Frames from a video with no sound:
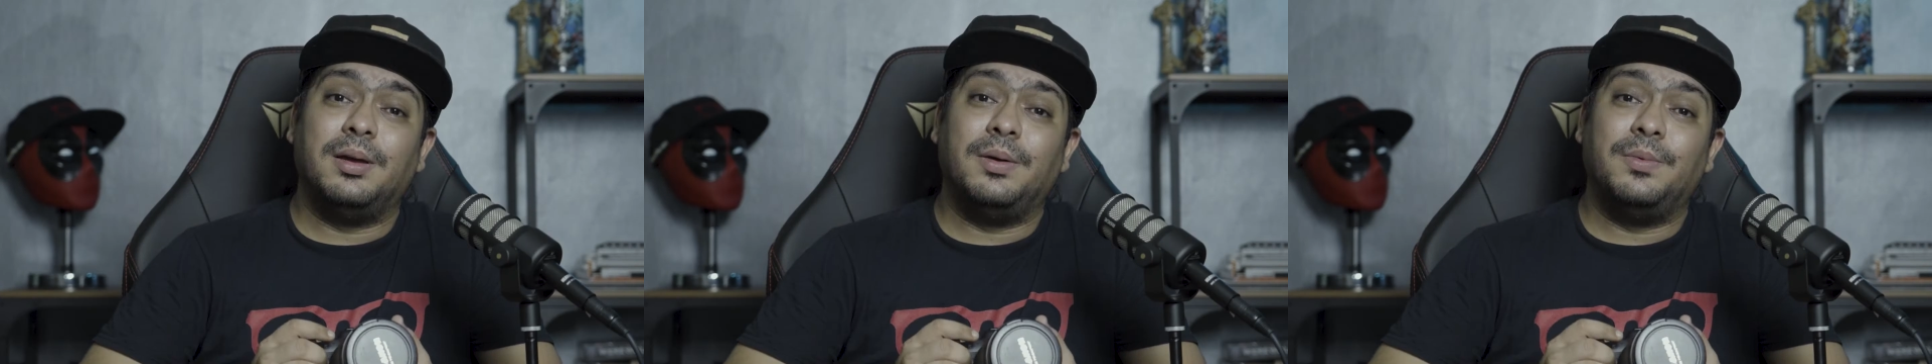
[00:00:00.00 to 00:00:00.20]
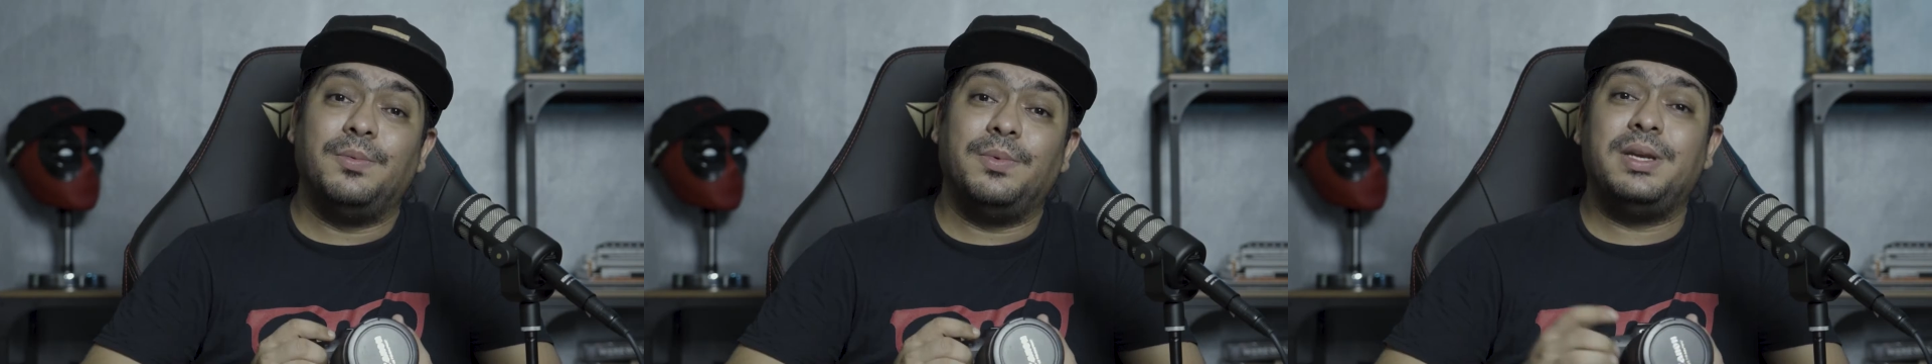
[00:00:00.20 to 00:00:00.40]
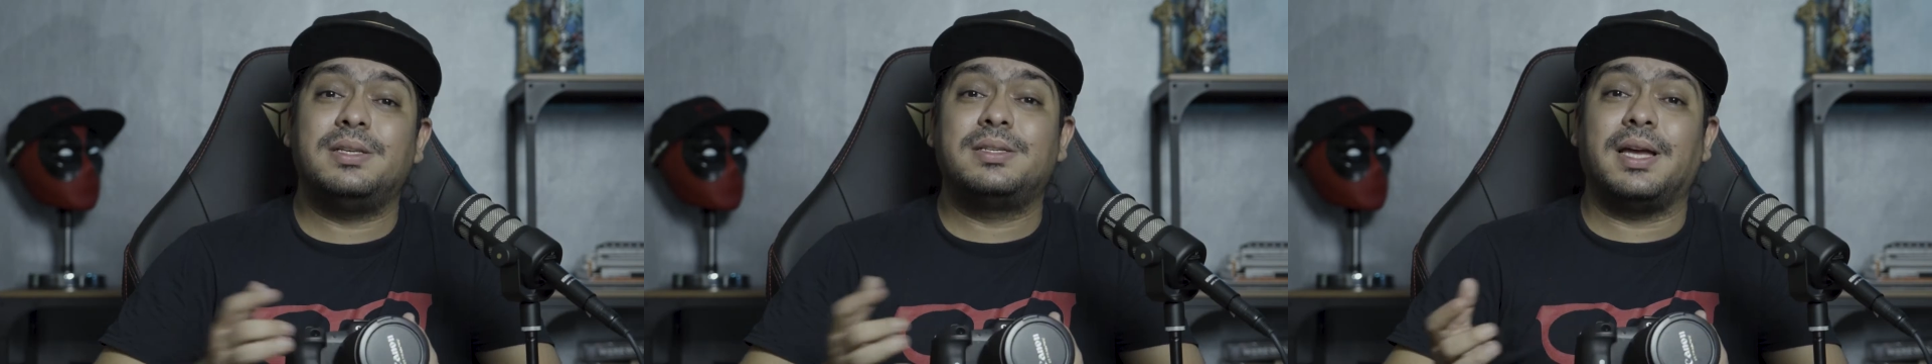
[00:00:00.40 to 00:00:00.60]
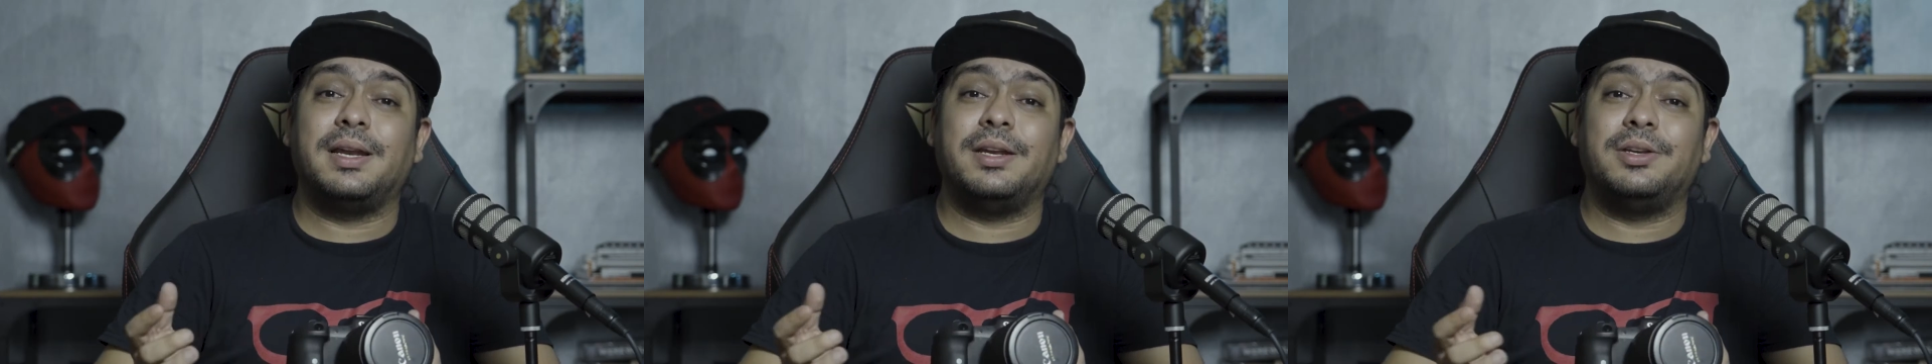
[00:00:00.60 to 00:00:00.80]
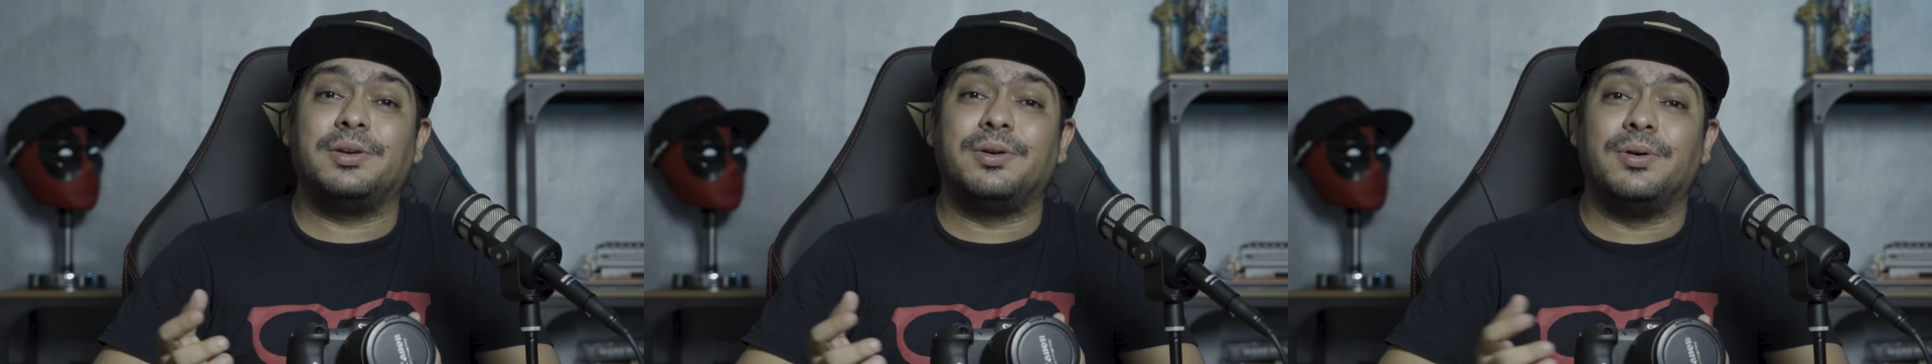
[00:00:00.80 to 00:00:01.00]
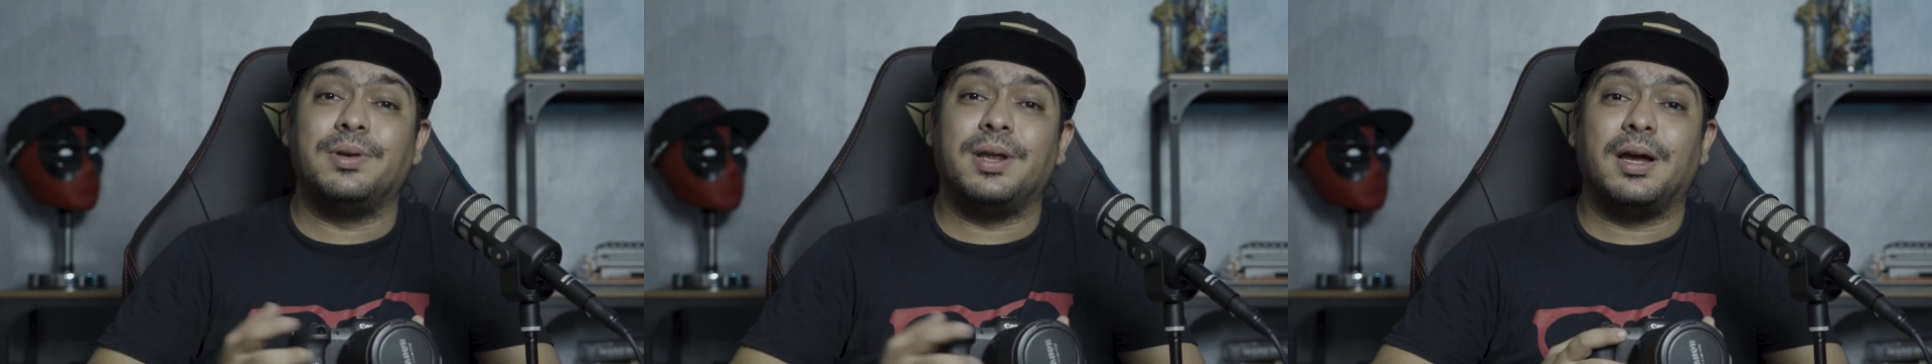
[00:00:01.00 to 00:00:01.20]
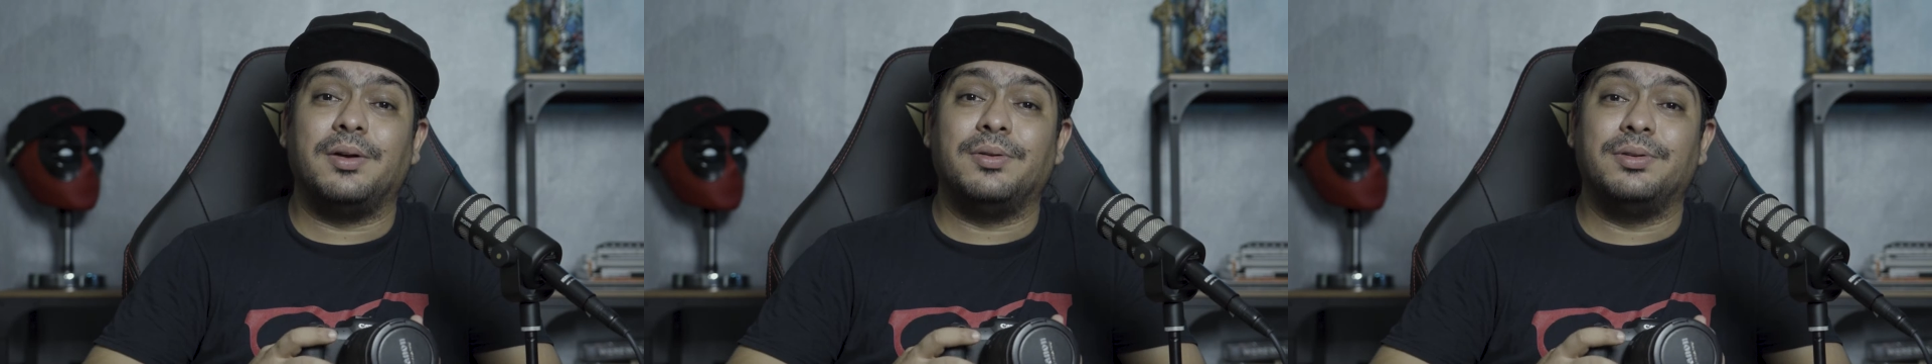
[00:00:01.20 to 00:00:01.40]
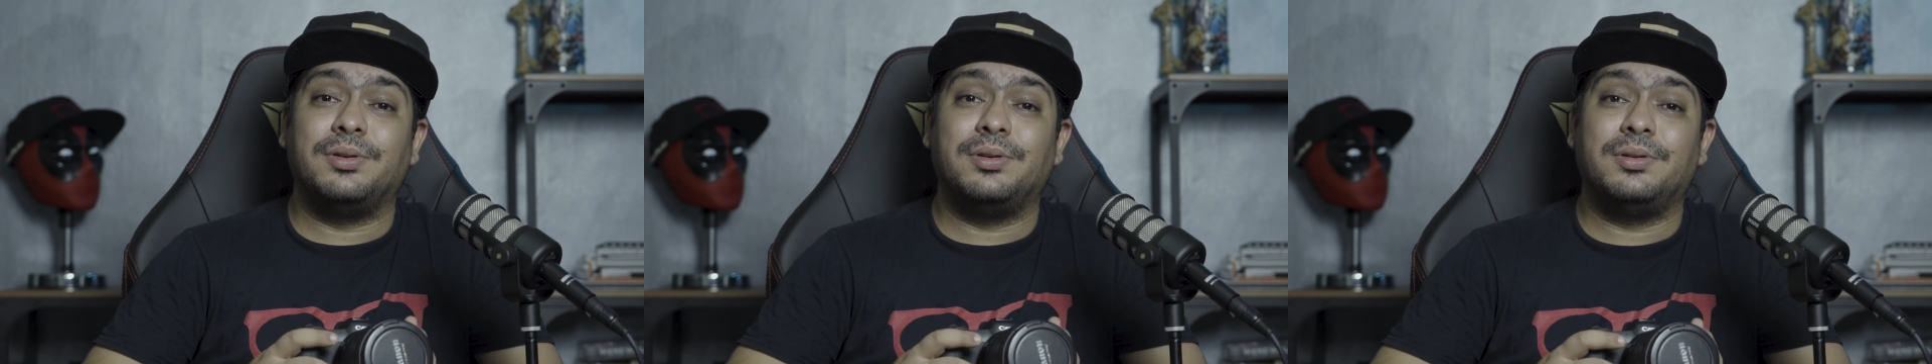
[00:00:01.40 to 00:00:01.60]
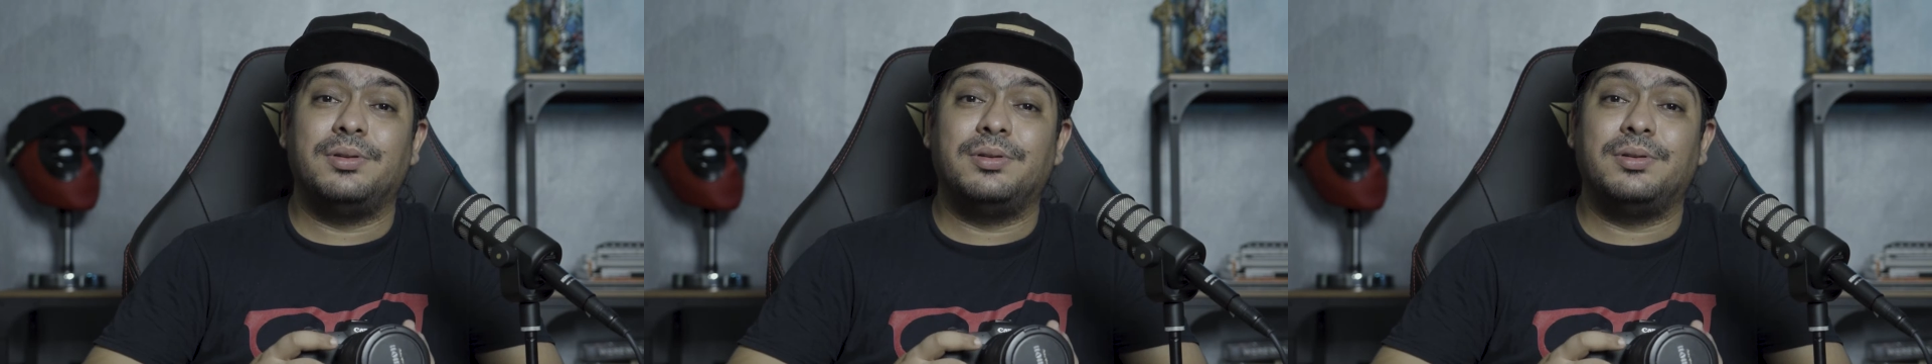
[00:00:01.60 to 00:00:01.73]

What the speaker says: We decided to go down